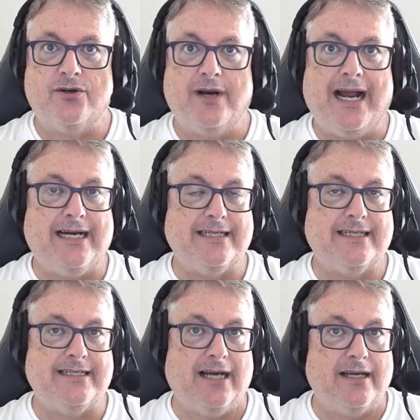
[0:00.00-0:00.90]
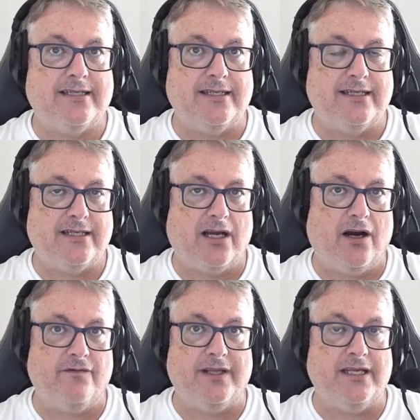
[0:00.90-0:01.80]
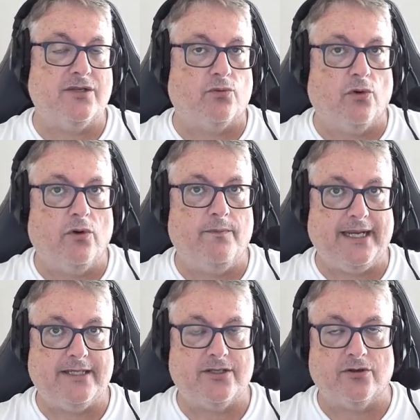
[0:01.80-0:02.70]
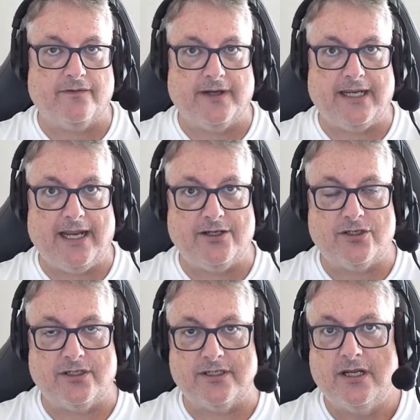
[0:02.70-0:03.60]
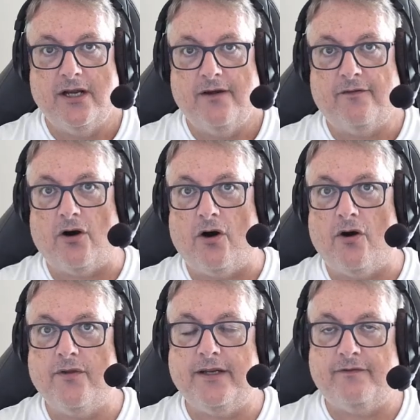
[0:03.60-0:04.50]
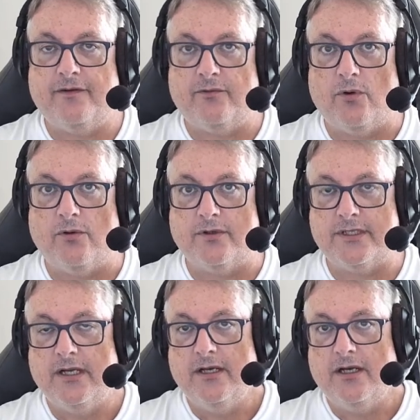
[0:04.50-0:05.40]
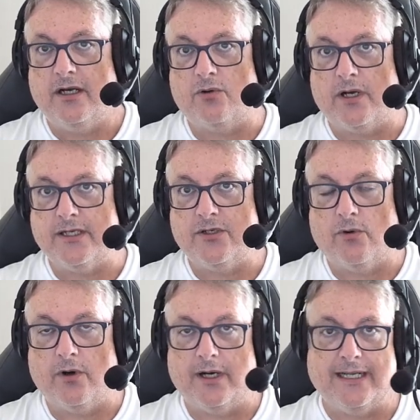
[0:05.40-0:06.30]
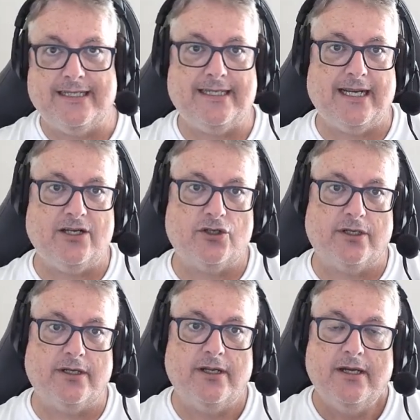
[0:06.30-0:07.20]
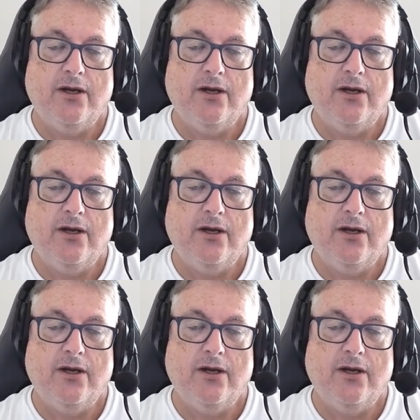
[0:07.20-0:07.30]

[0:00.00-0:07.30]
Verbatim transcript: has dozens of these role-based certifications for all the different roles across your organization.